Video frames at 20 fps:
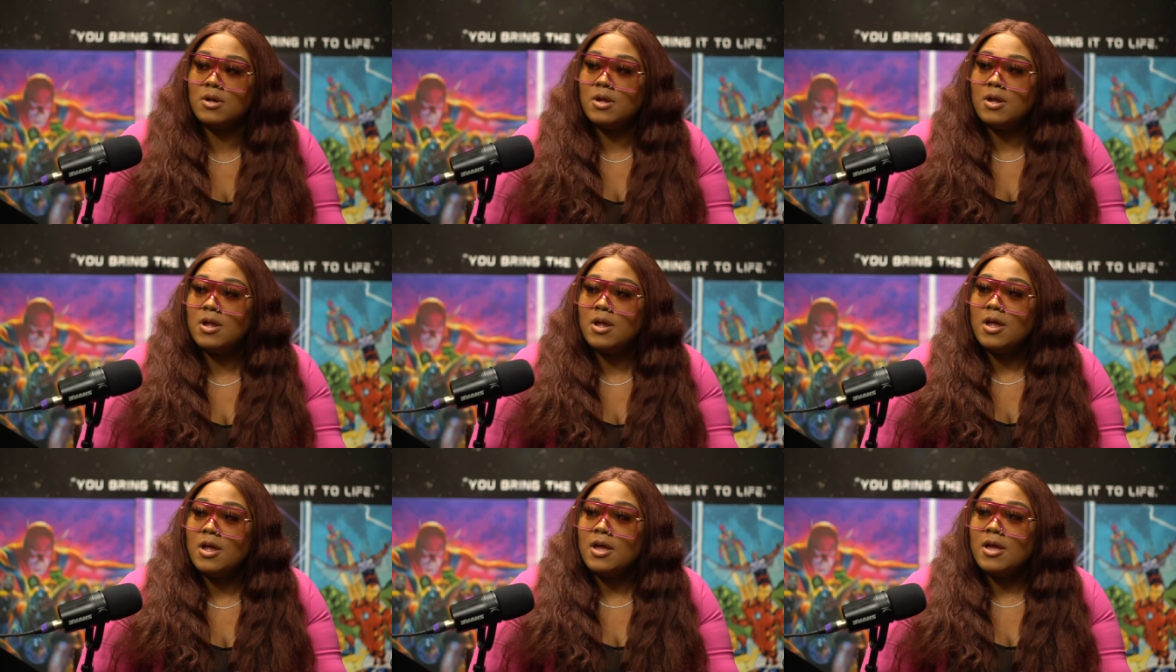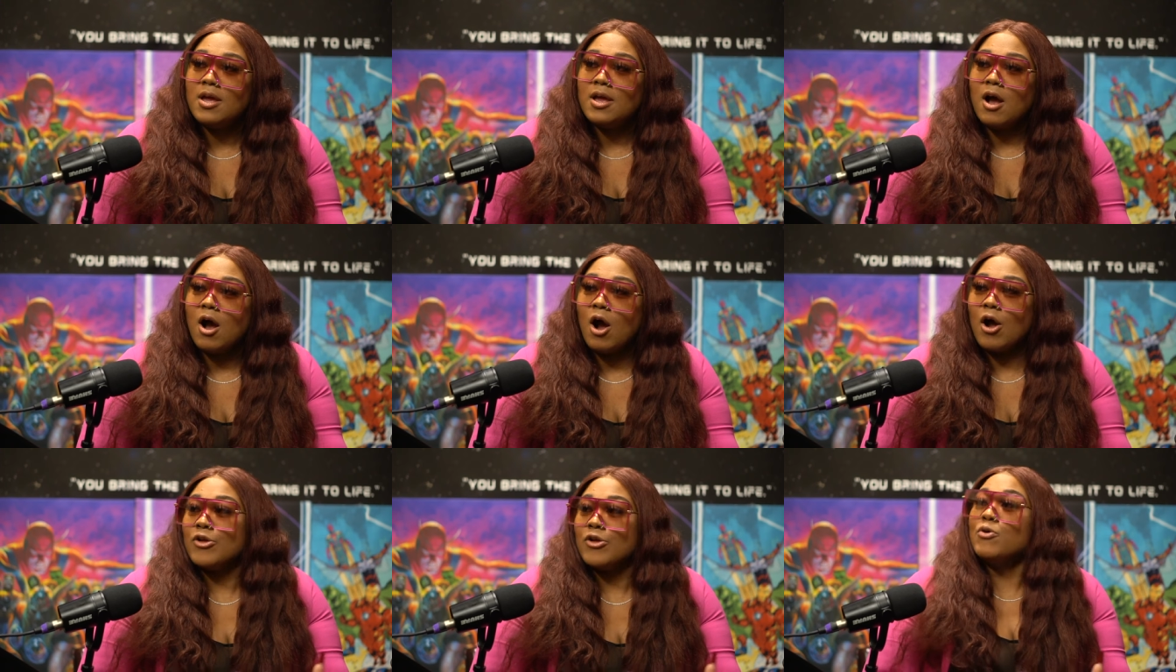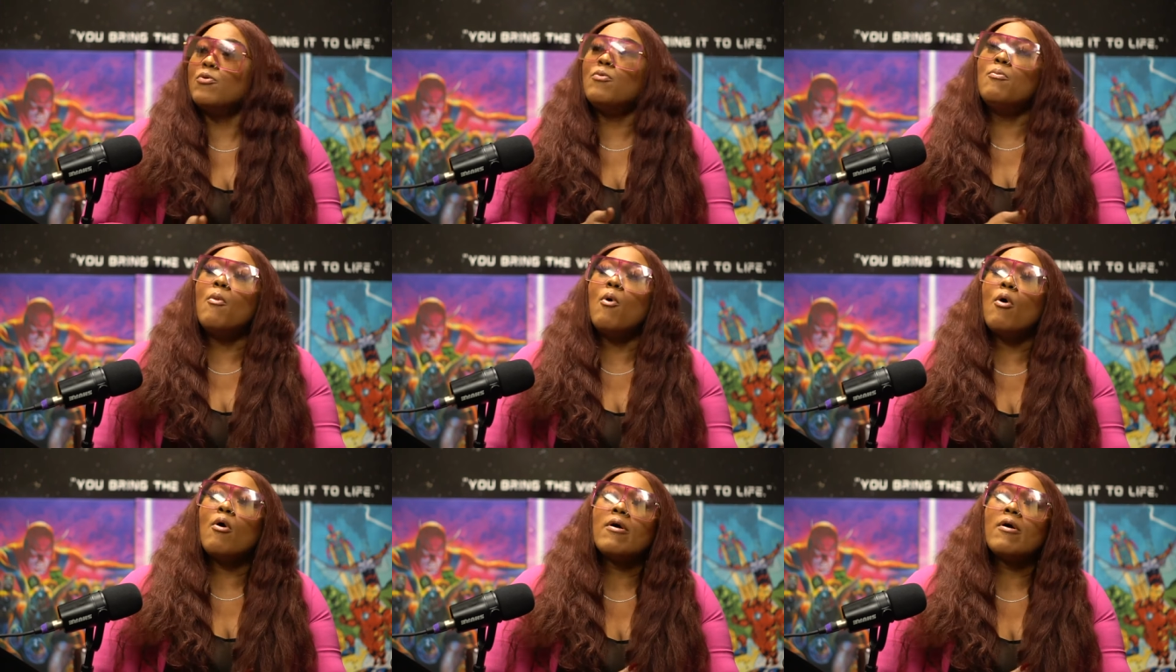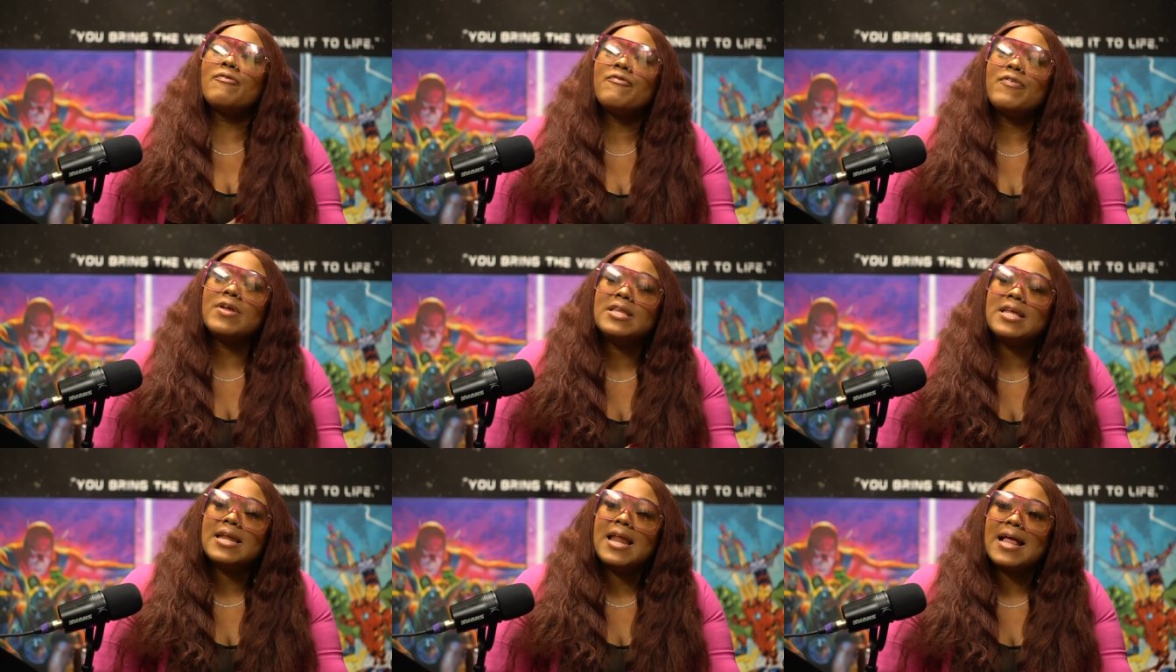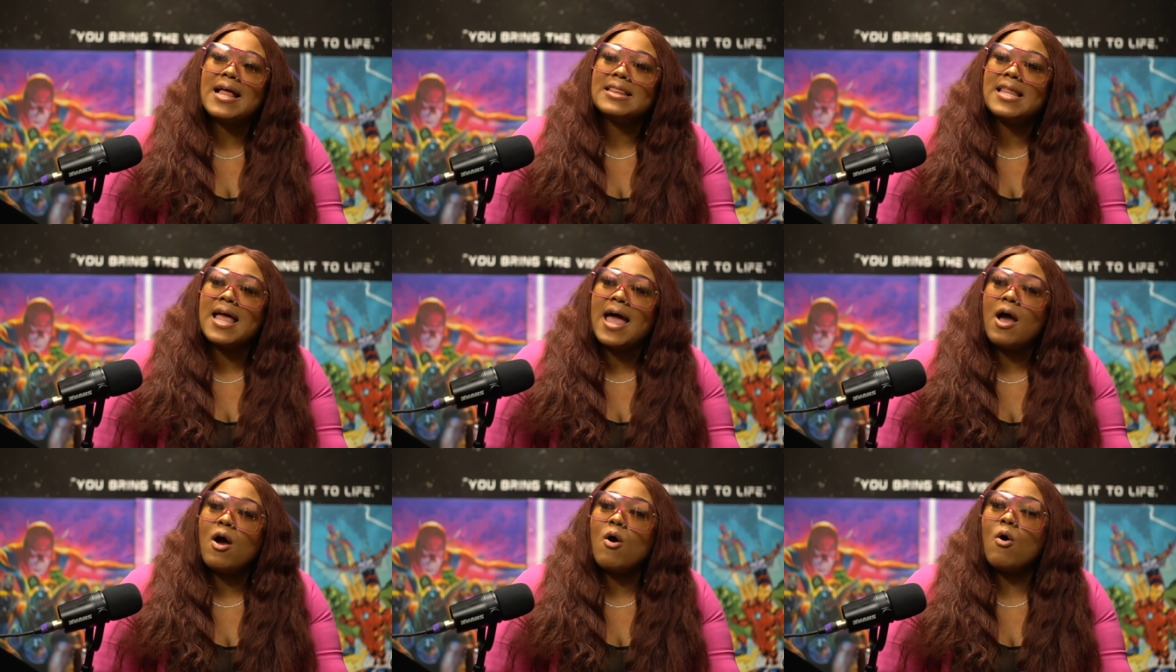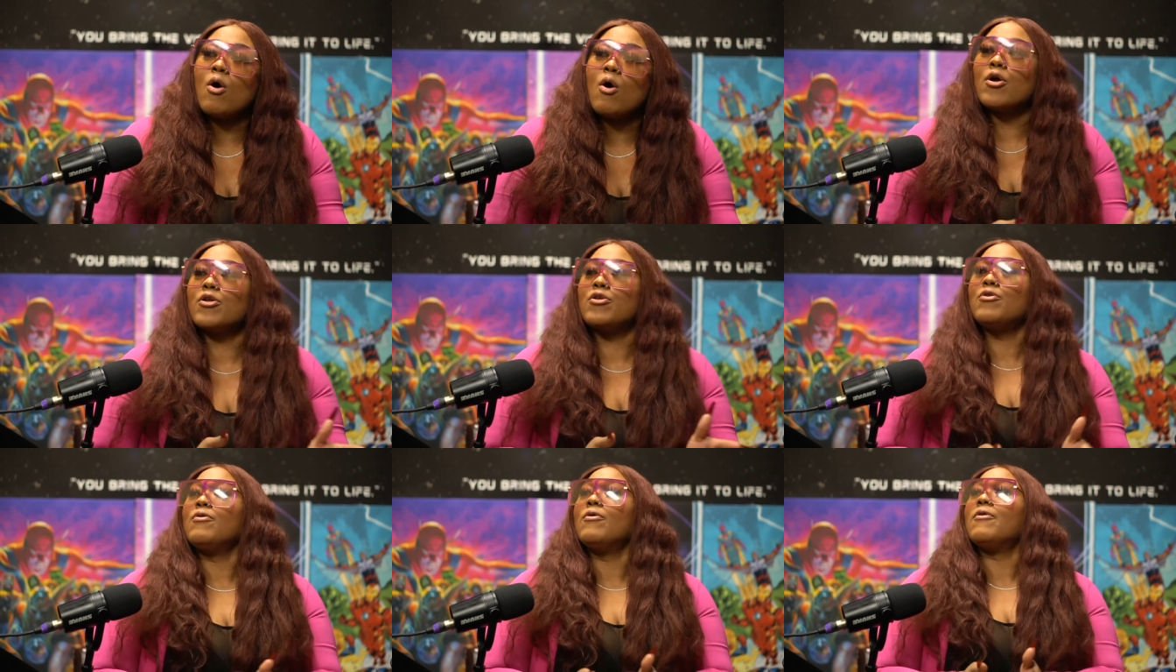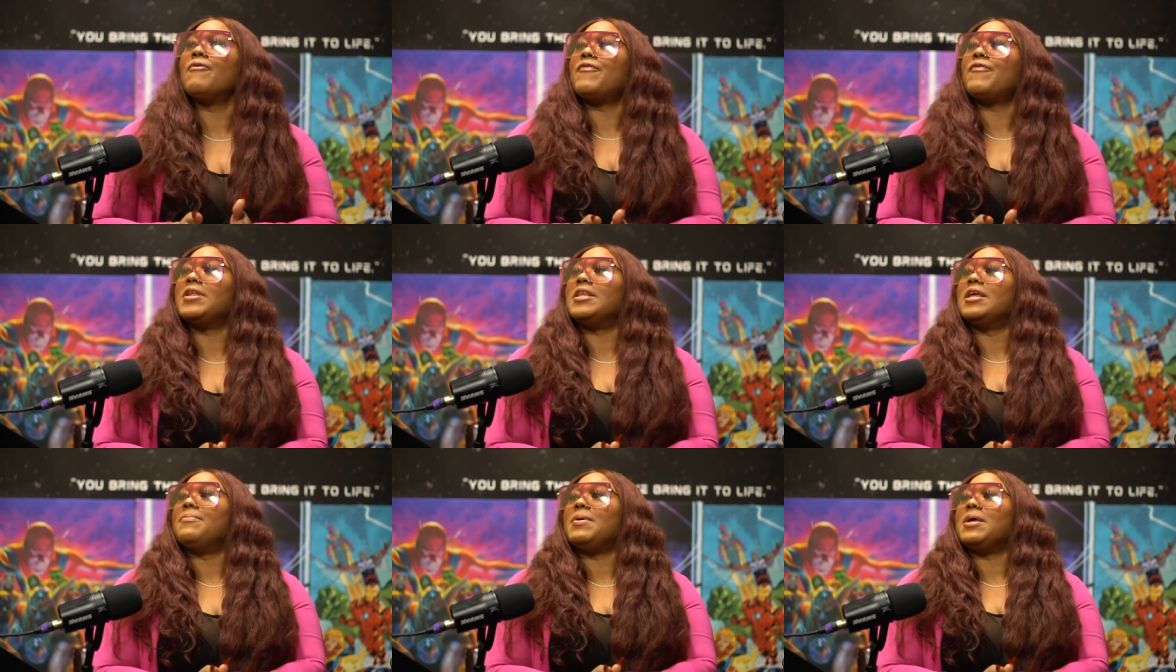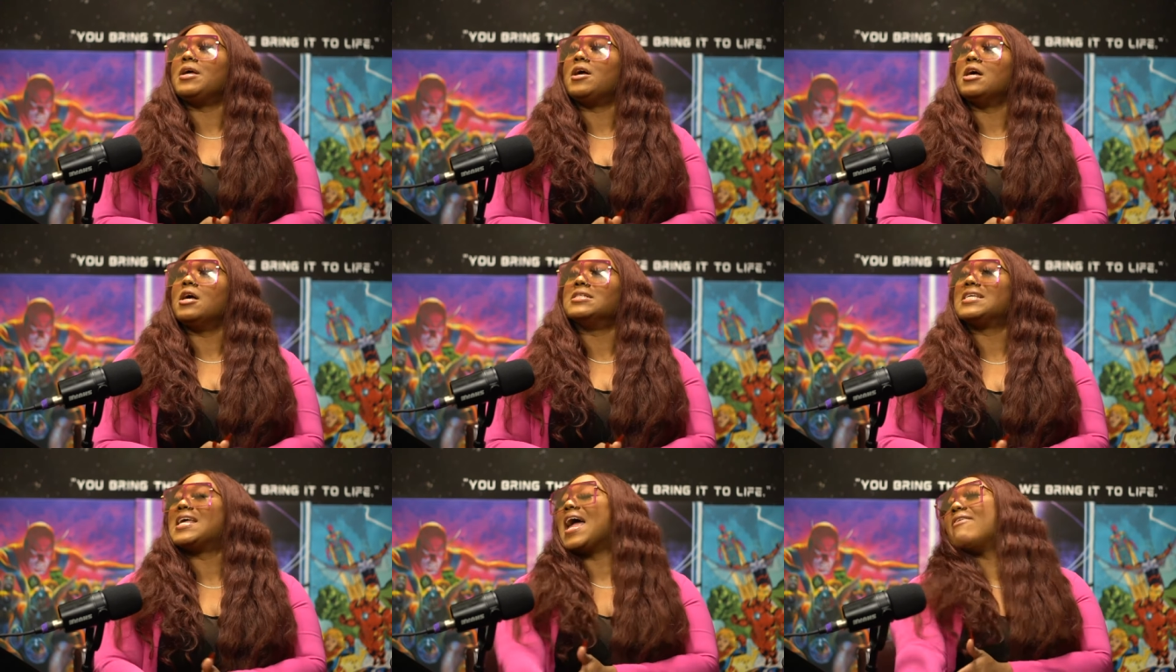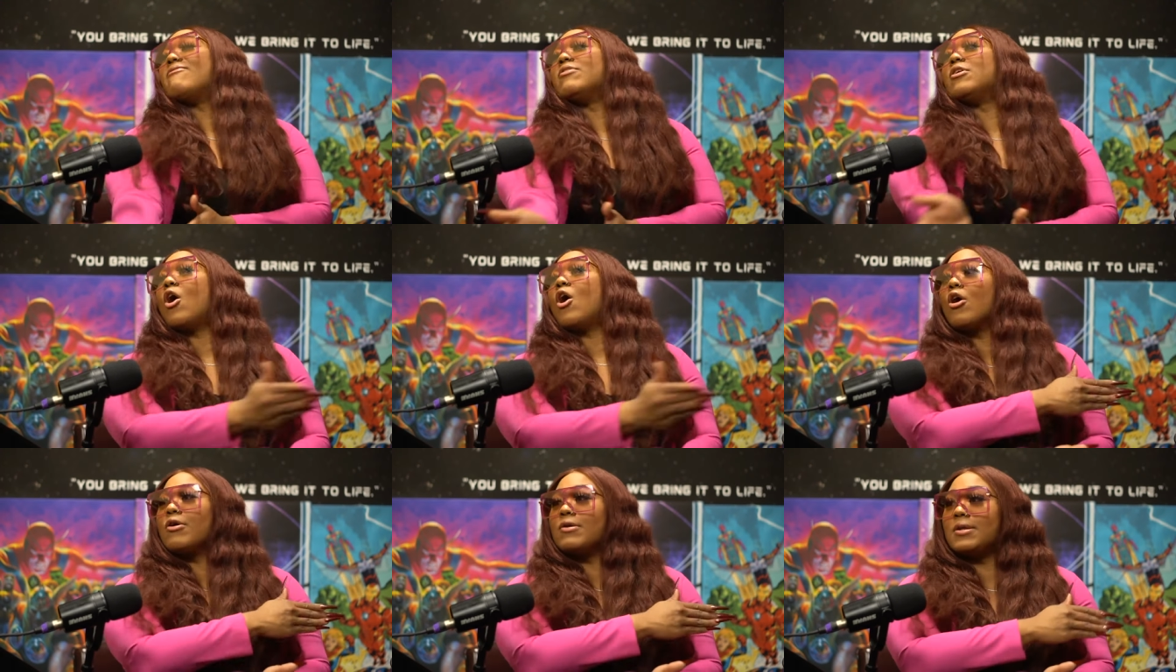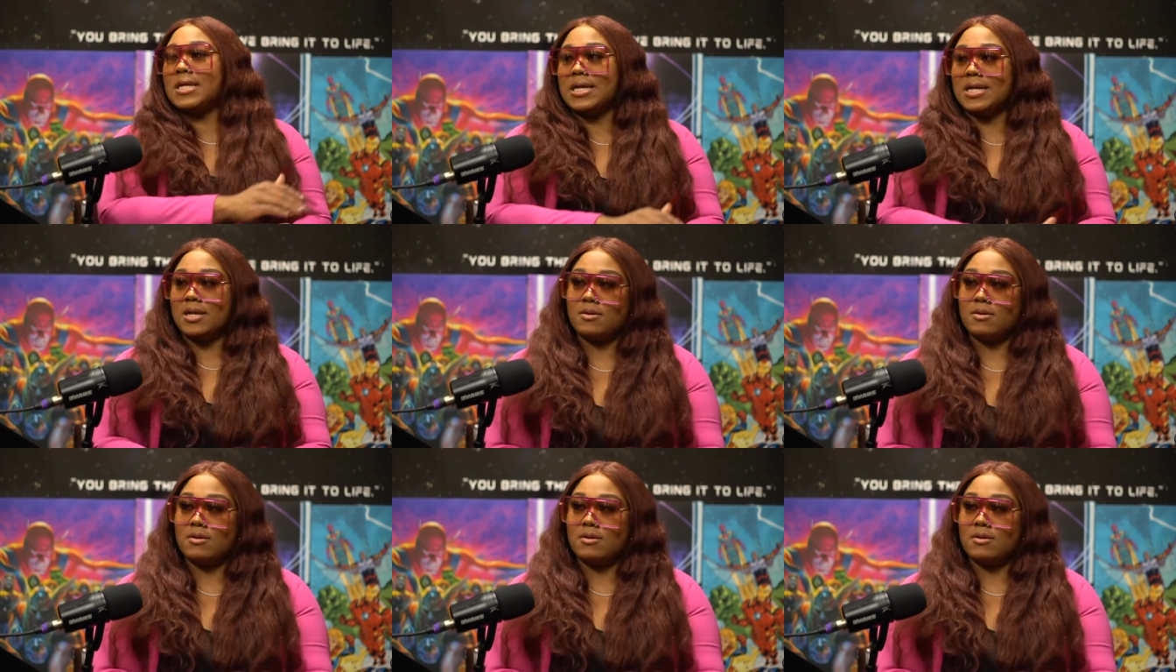Mm-hmm. Are you more offended at that, or are you offended because Kevin Hart did it?